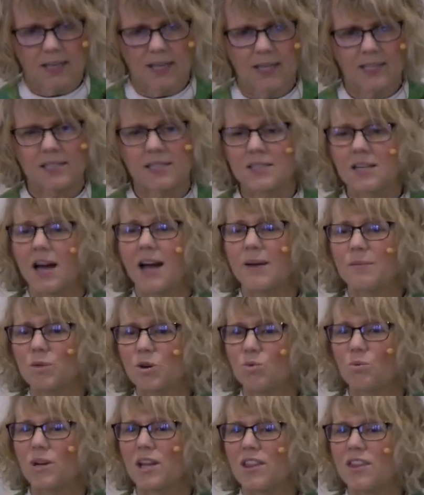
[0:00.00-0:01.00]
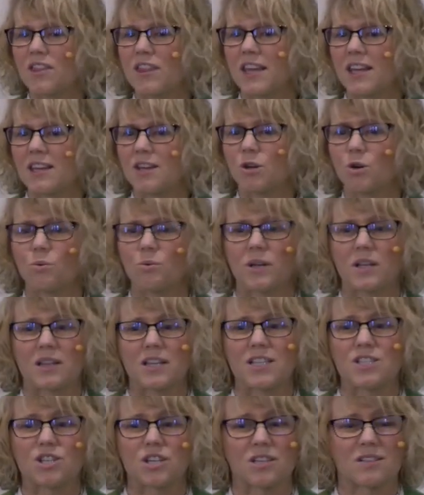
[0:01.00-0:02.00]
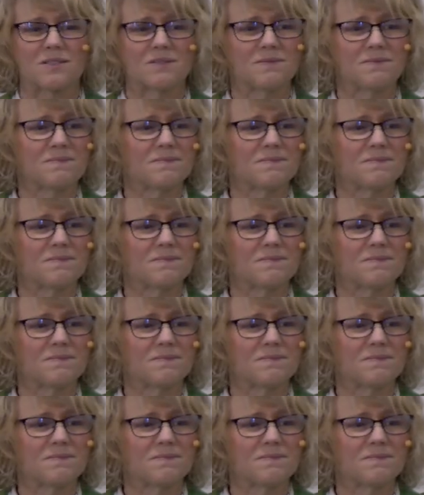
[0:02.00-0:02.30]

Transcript: it's time to rethink your religion.